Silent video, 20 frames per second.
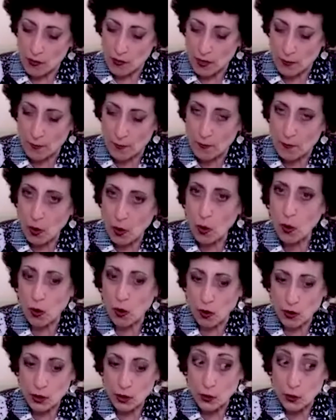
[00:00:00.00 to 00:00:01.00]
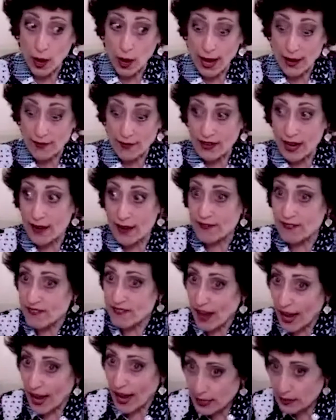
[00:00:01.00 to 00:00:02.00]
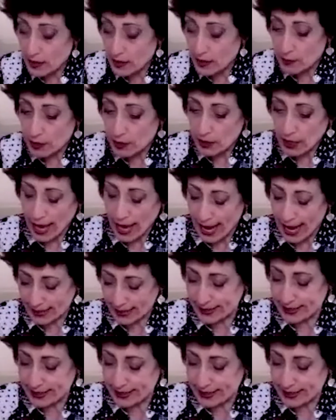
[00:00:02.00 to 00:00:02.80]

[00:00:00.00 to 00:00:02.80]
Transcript: the more you have available at